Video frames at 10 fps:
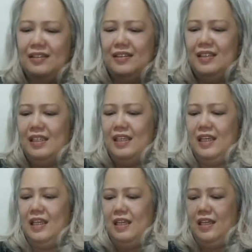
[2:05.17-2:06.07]
Okay,
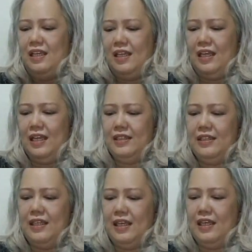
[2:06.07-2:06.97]

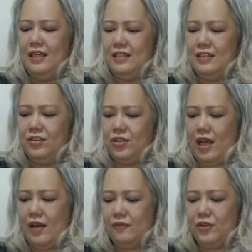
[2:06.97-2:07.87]
and
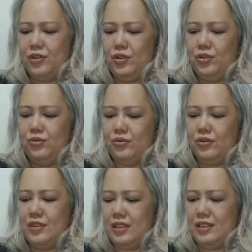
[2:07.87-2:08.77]
then, so after
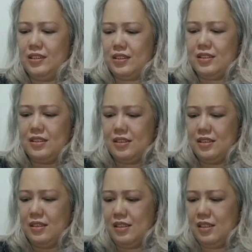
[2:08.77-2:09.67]
you use
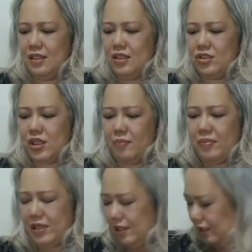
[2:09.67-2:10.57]
this,
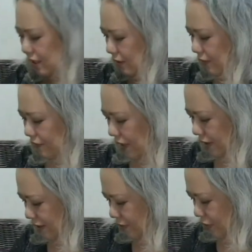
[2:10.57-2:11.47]
syempre cleaning
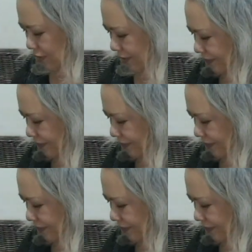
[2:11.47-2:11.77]
face